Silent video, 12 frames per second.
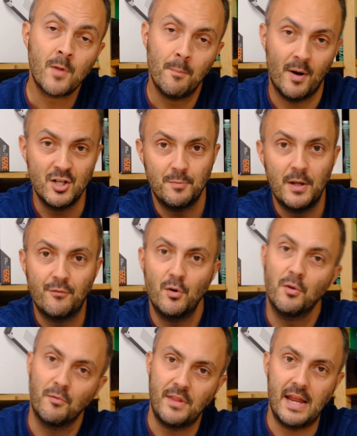punch me
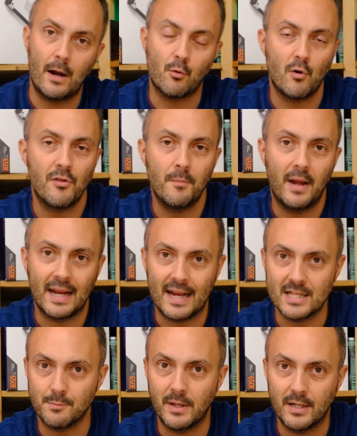through the algorithm and
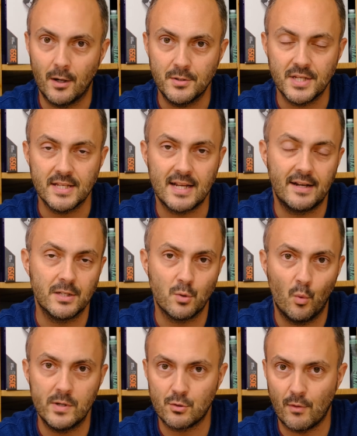gets me noticed and it's
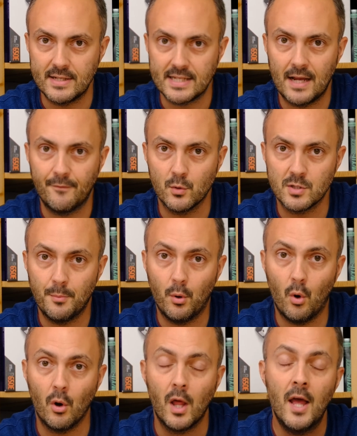always great to have your
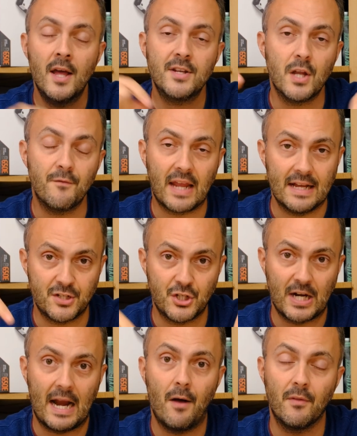support. Don't forget to
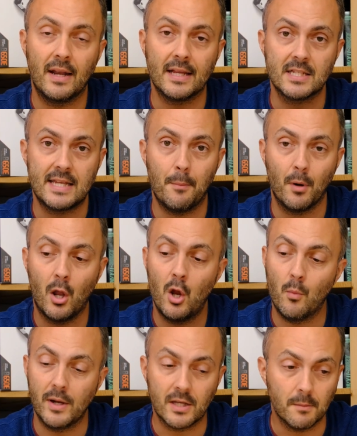check out the links down
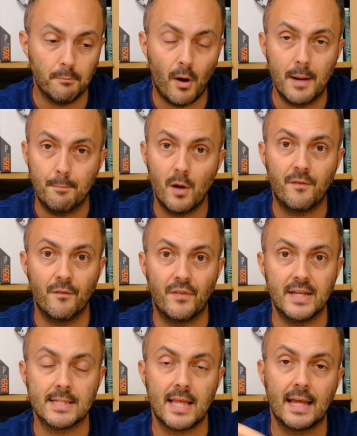below where you can buy both of
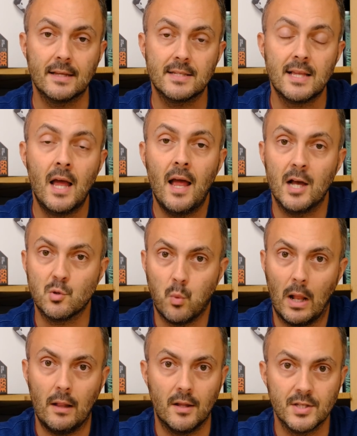these things as well